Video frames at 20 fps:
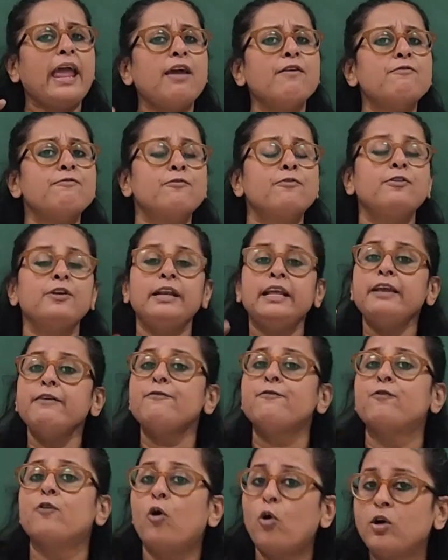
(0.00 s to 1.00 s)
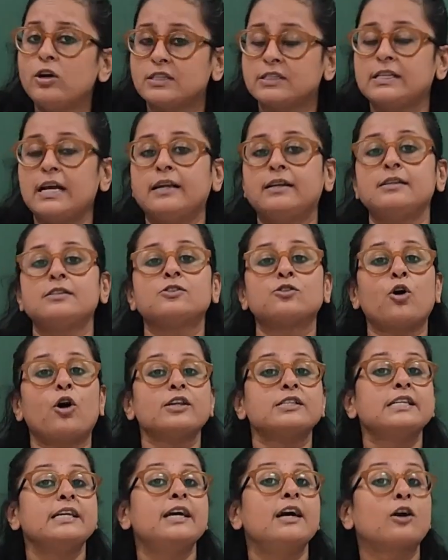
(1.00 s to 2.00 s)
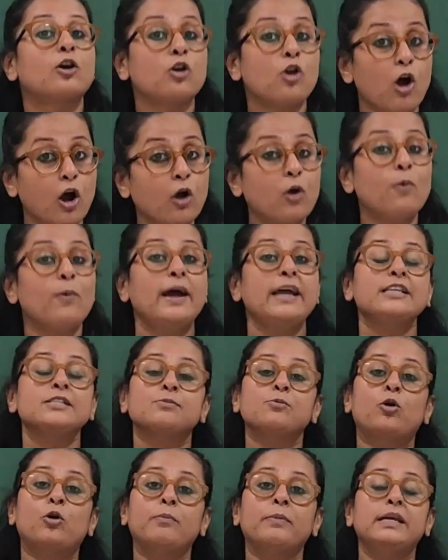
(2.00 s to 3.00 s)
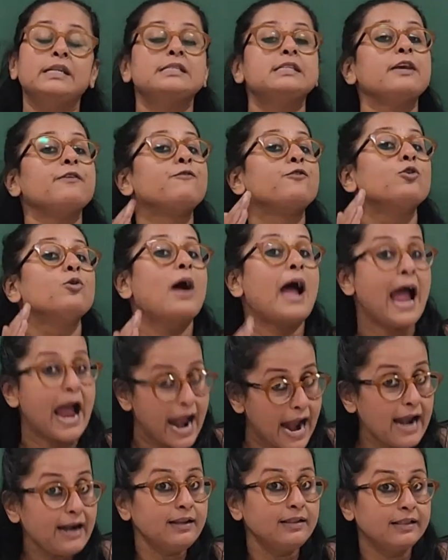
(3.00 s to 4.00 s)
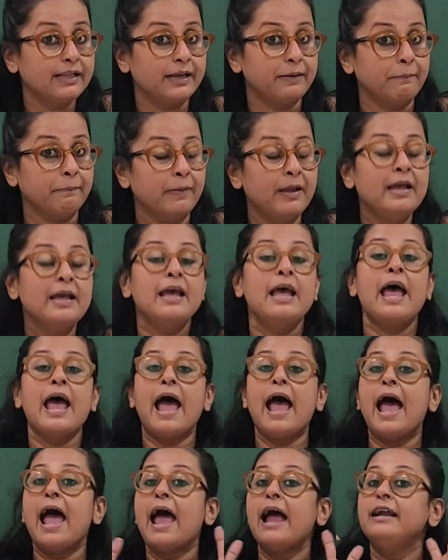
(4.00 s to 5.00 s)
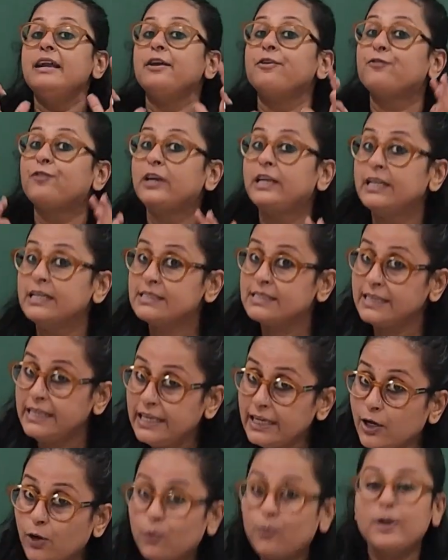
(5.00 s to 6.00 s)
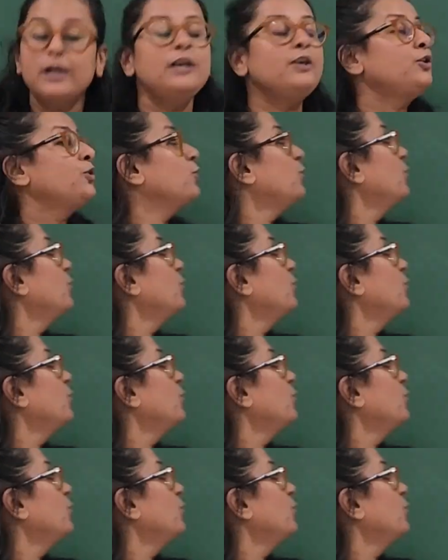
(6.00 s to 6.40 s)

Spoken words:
every force that is causing a clockwise moments, if you add them and if it is equal